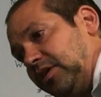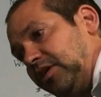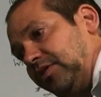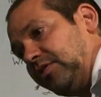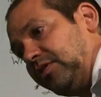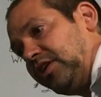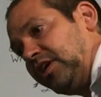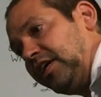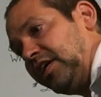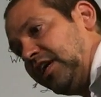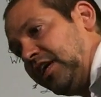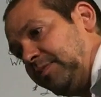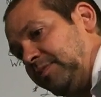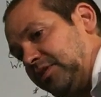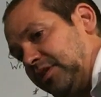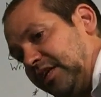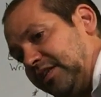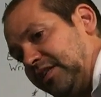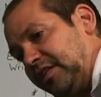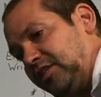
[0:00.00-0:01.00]
it on their hips
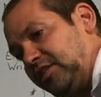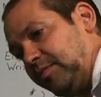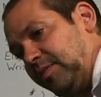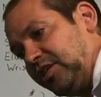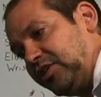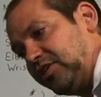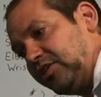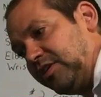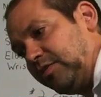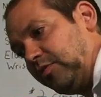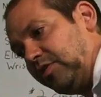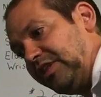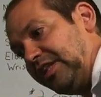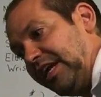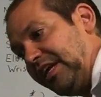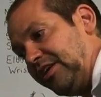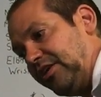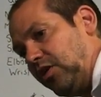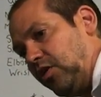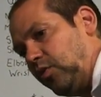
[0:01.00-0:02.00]
like this to make sure that
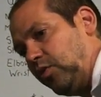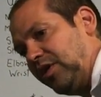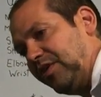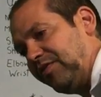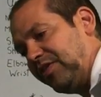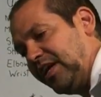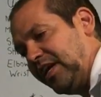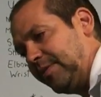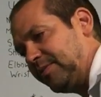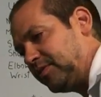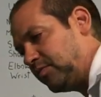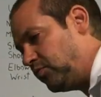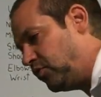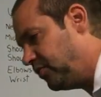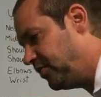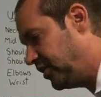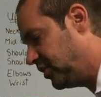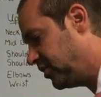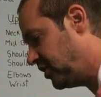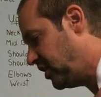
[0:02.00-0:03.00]
they know if the hip's
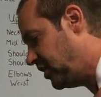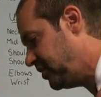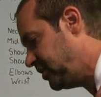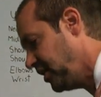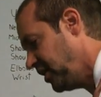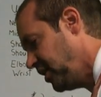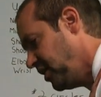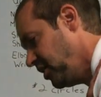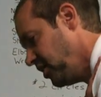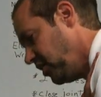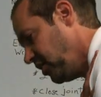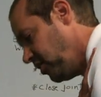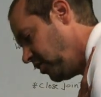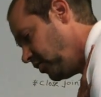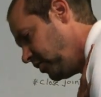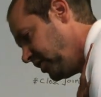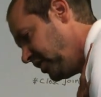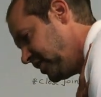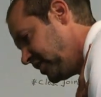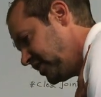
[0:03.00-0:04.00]
moving or not. All
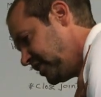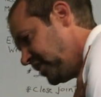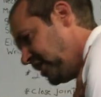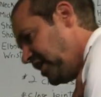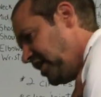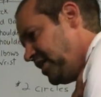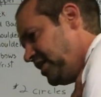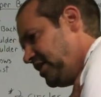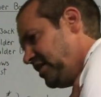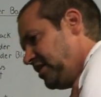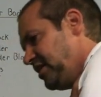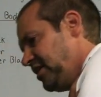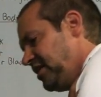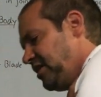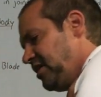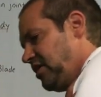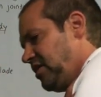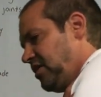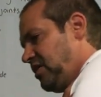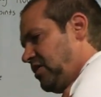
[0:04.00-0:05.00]
the way to the side,
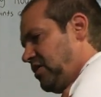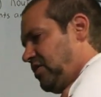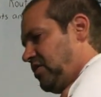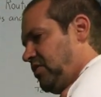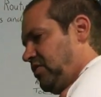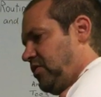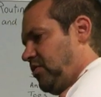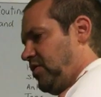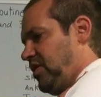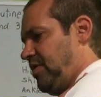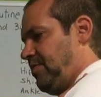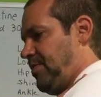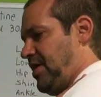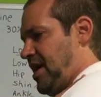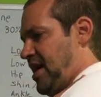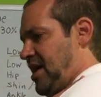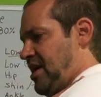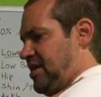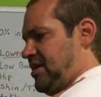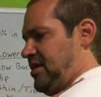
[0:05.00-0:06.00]
all the way
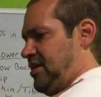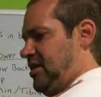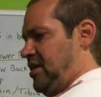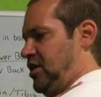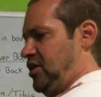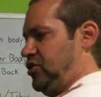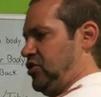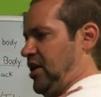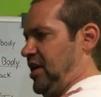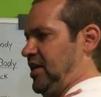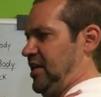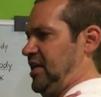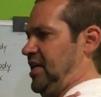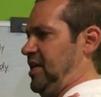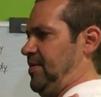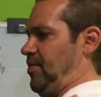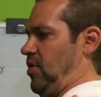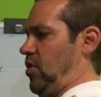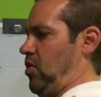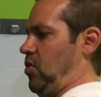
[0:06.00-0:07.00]
back, trying to
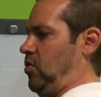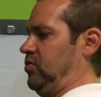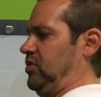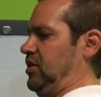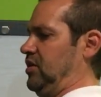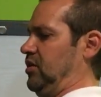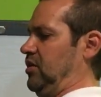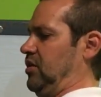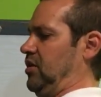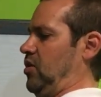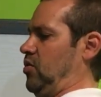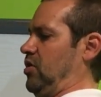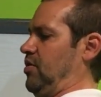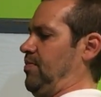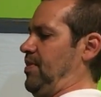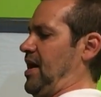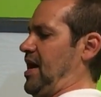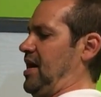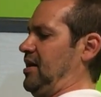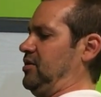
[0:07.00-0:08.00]
keep only the lower
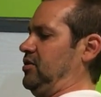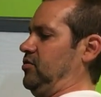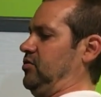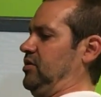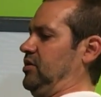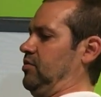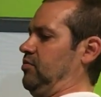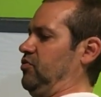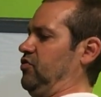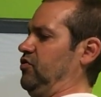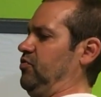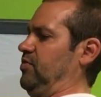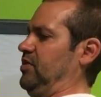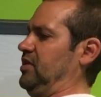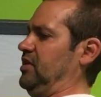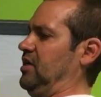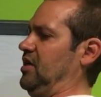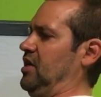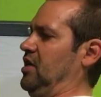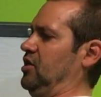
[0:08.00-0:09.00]
back doing the
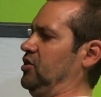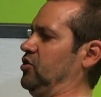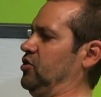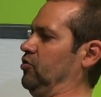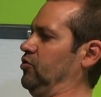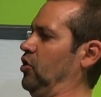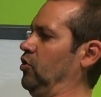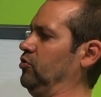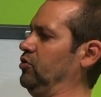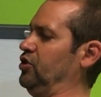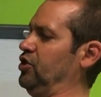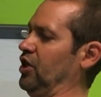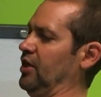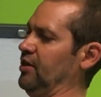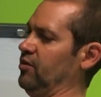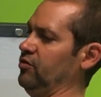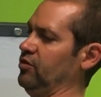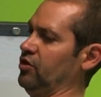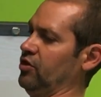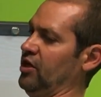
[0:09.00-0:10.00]
movement. So don't jut
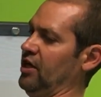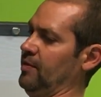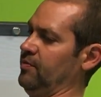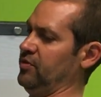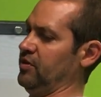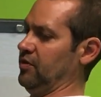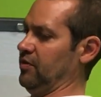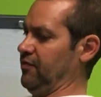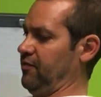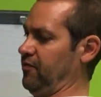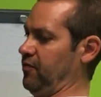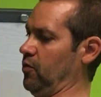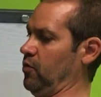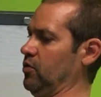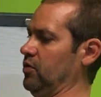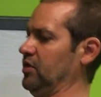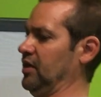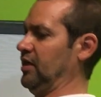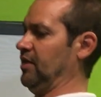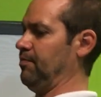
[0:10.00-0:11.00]
out your hips in the
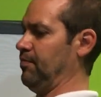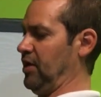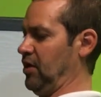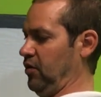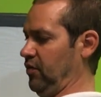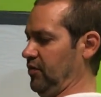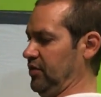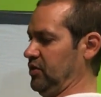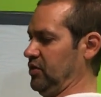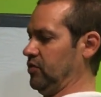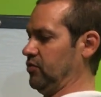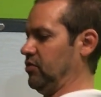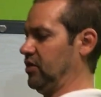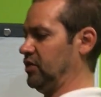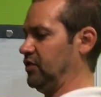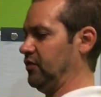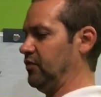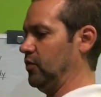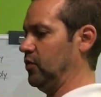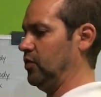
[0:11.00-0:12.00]
forward, like a pelvis
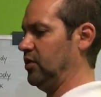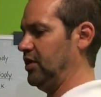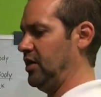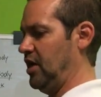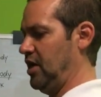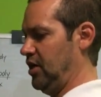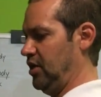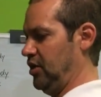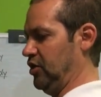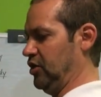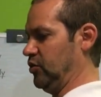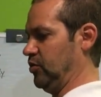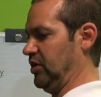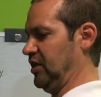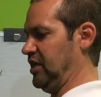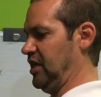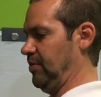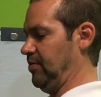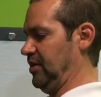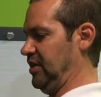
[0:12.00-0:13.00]
thrust forward. You just
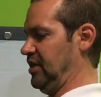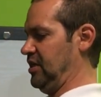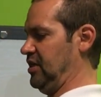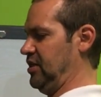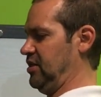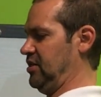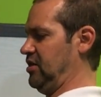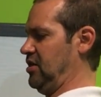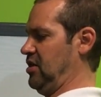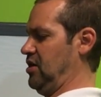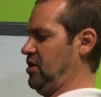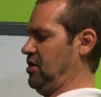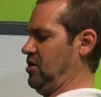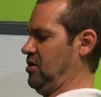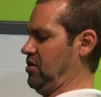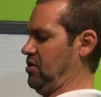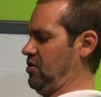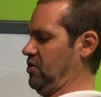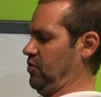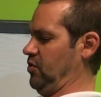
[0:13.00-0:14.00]
want to keep it here,
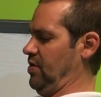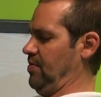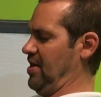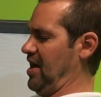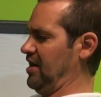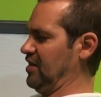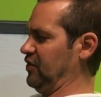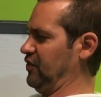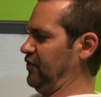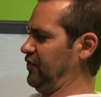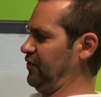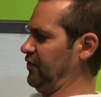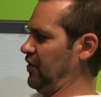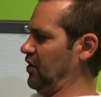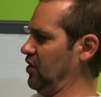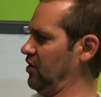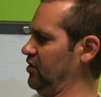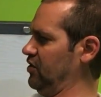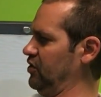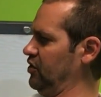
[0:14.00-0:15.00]
all the way back as
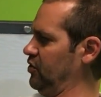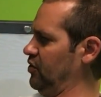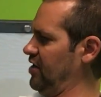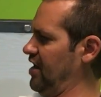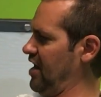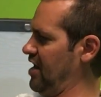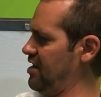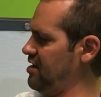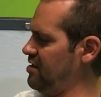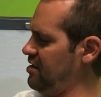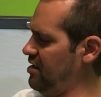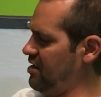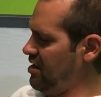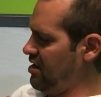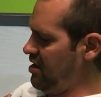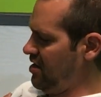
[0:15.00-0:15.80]
far as you can,